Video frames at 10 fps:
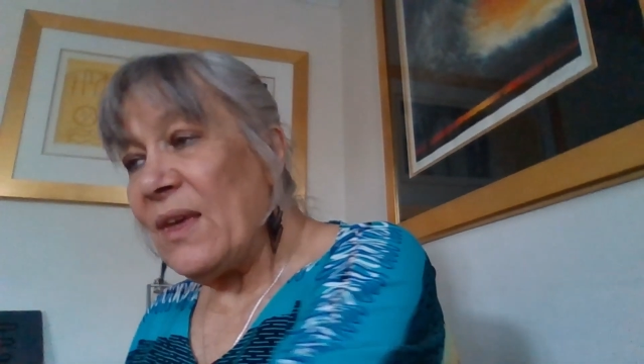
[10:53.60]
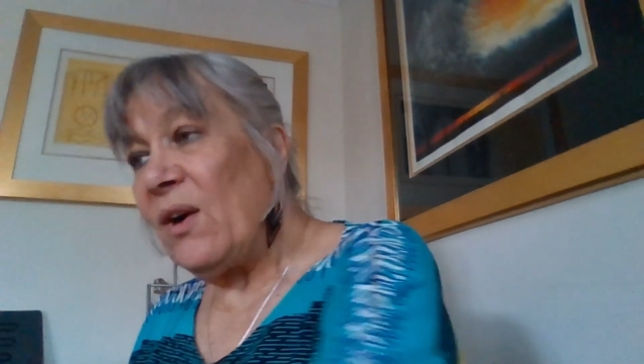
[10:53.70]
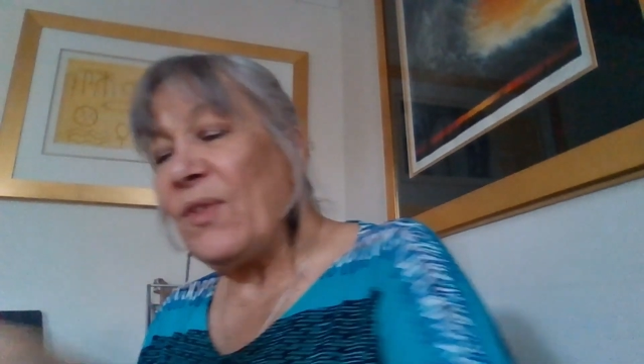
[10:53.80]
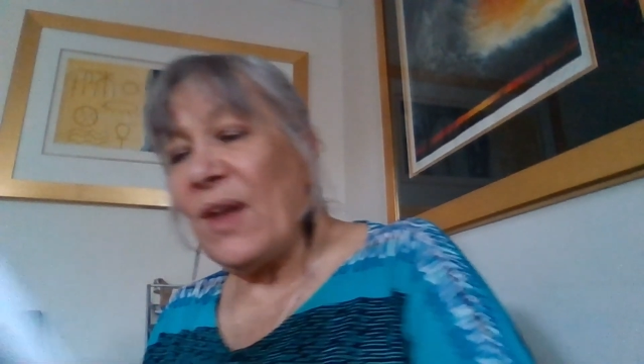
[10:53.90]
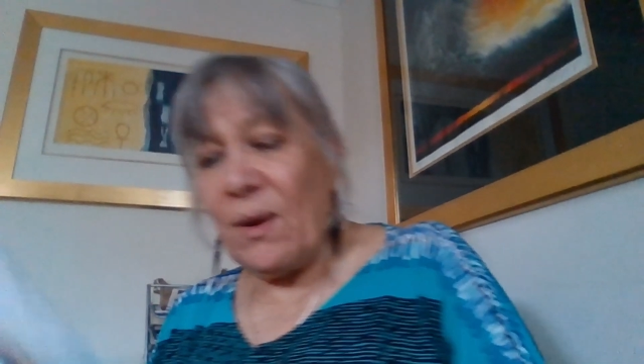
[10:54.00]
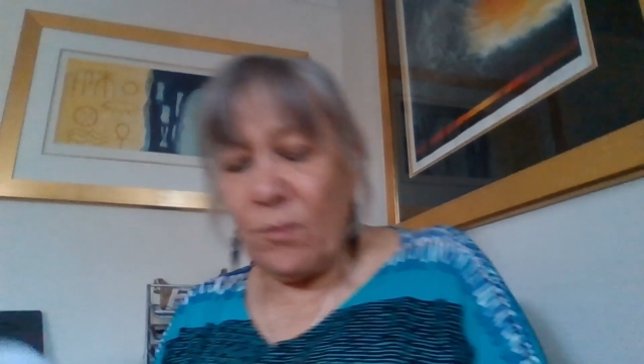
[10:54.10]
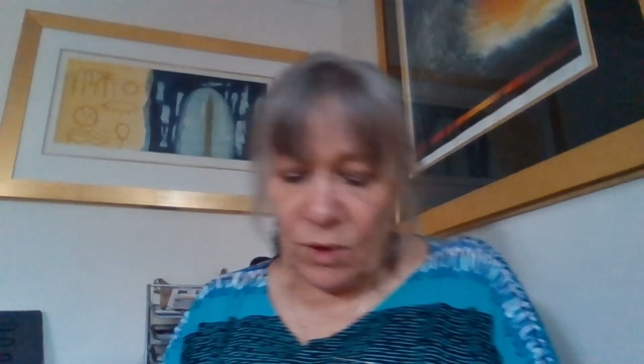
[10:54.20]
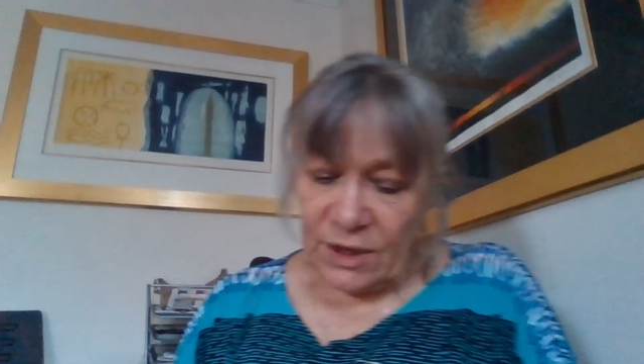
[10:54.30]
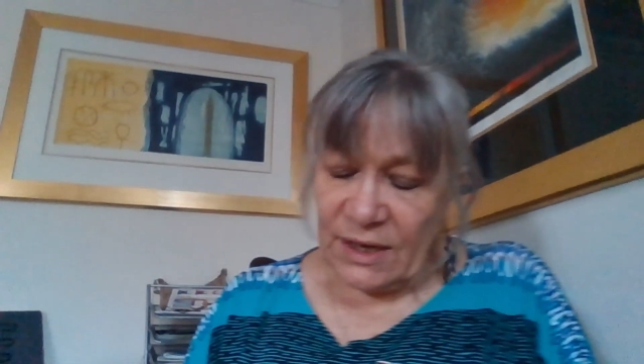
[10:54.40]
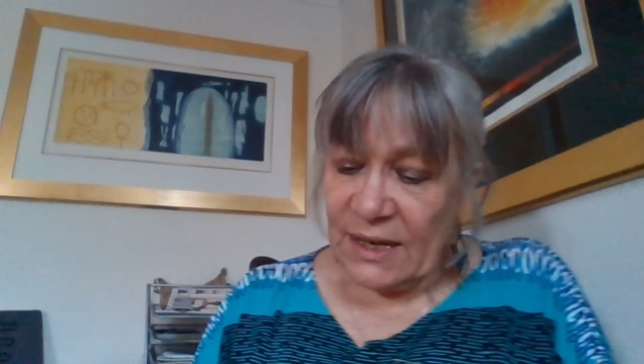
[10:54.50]
Oh, that
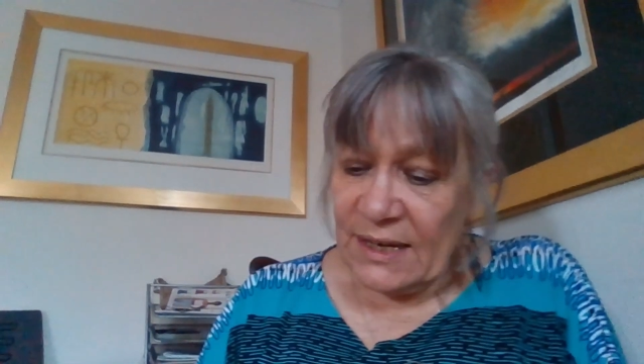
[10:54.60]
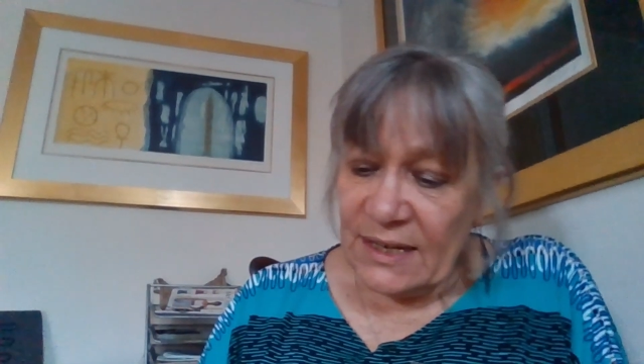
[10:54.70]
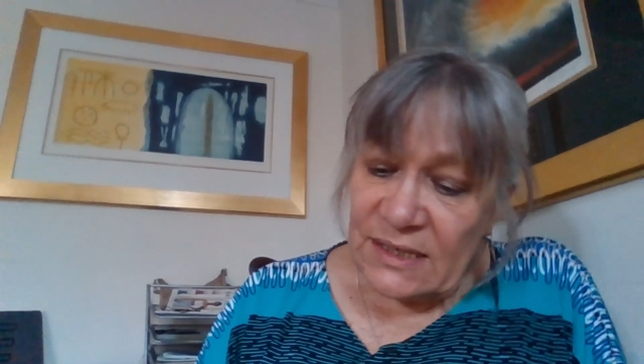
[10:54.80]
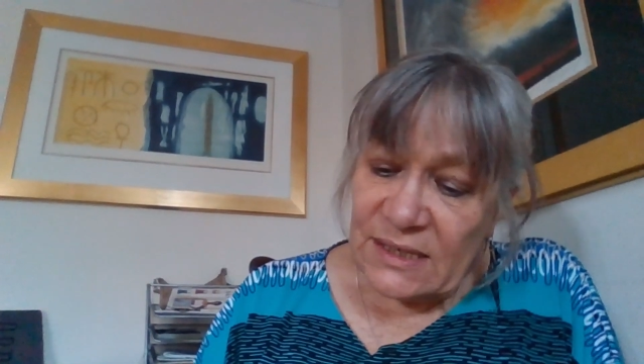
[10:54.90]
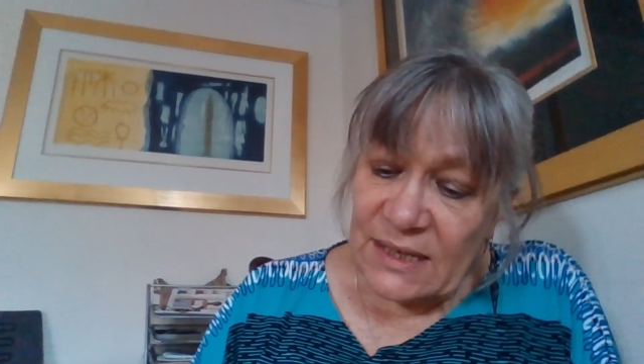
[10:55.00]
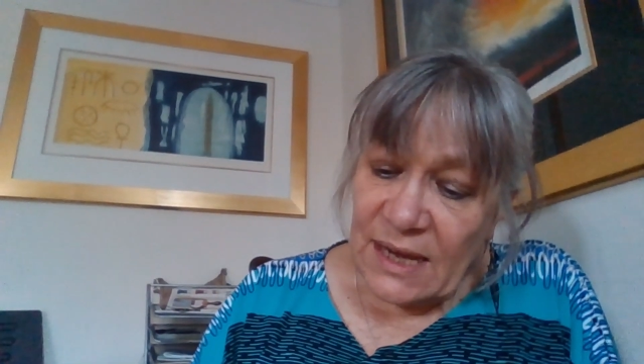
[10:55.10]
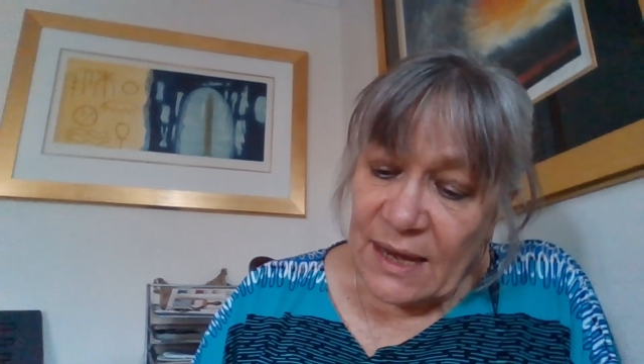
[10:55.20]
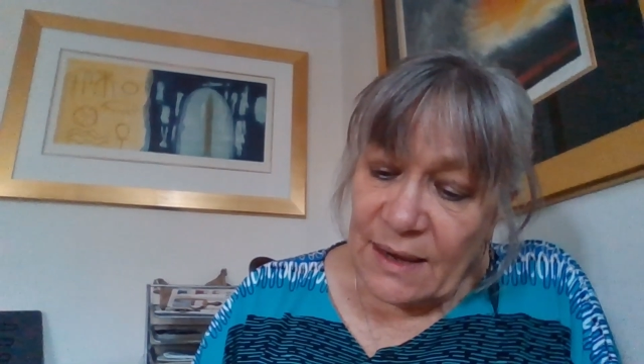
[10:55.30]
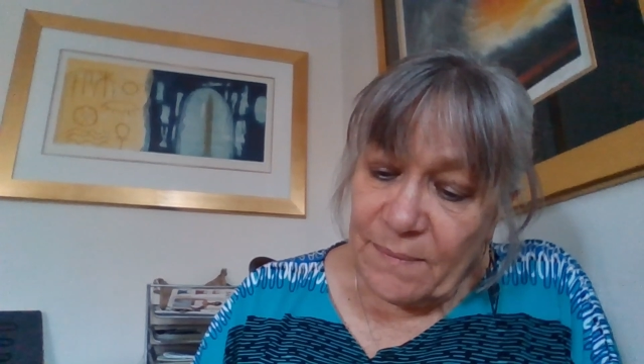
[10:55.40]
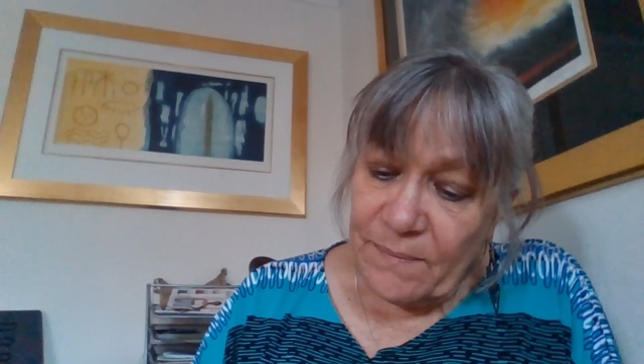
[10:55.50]
one is
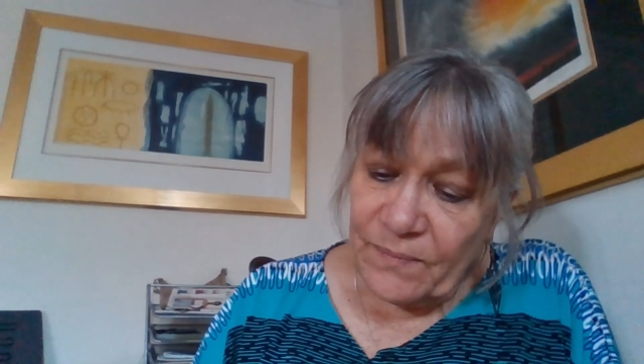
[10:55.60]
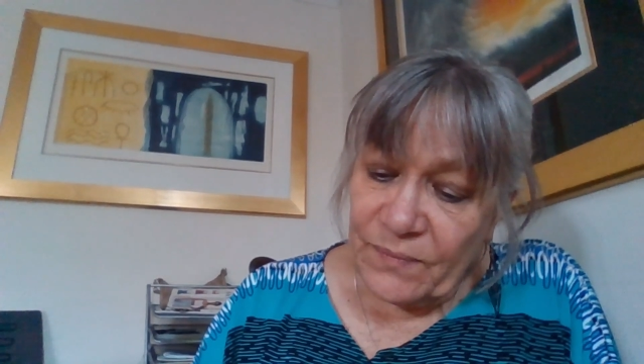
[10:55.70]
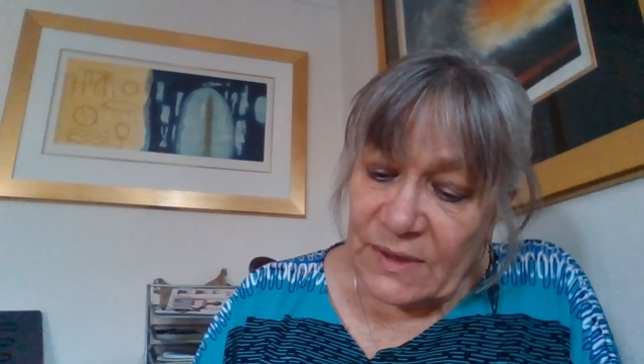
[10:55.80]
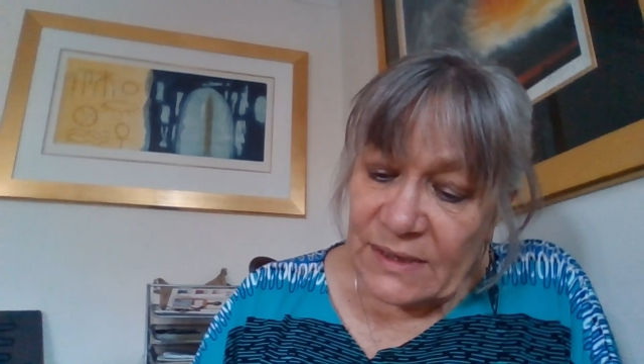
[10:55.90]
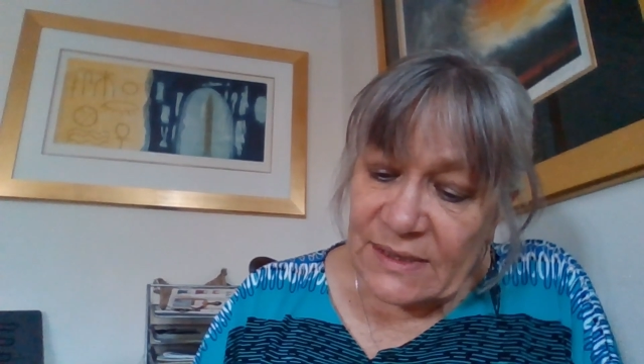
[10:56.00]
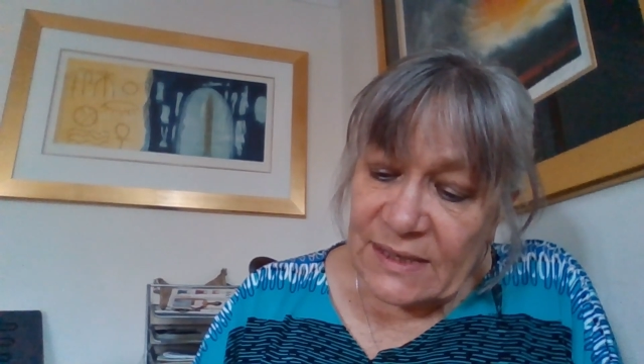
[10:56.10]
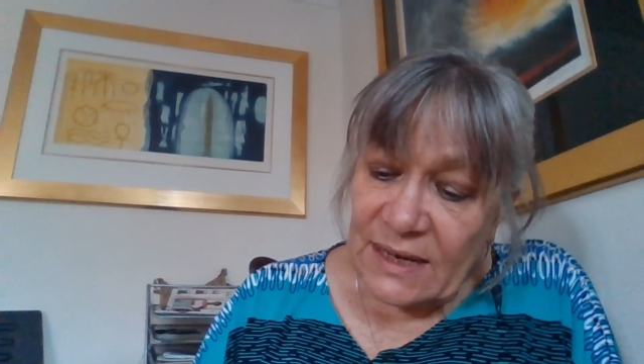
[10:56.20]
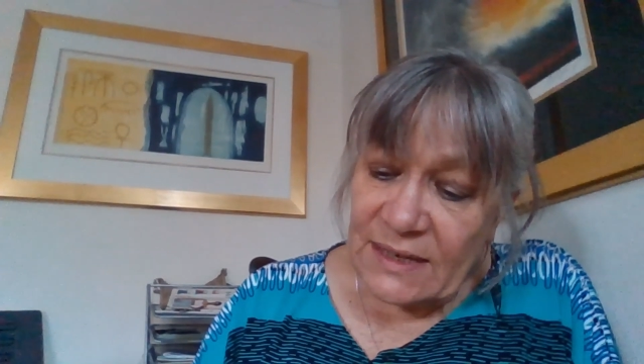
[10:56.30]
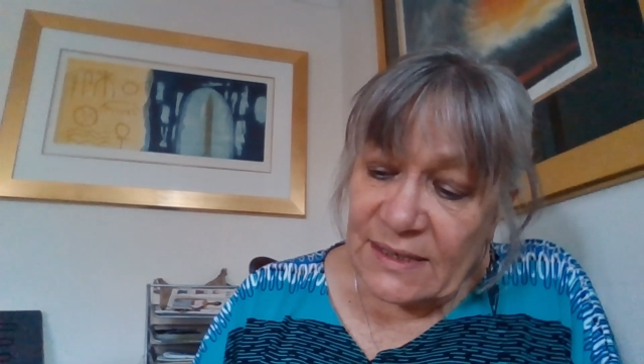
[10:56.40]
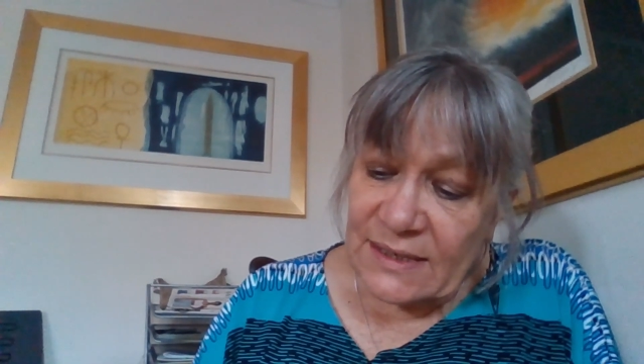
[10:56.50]

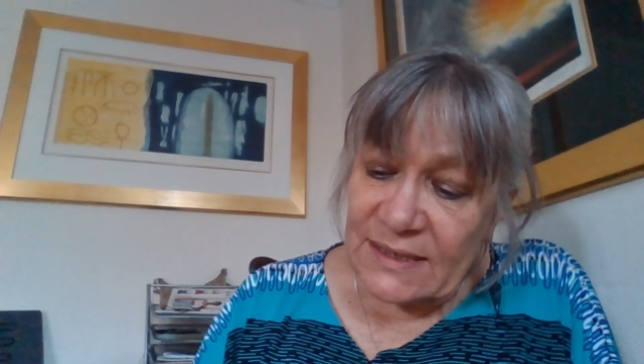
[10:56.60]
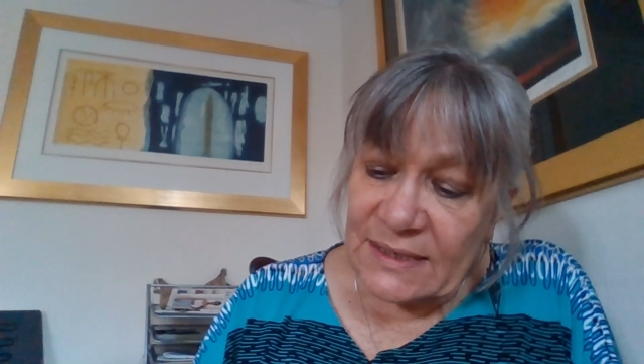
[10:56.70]
sizes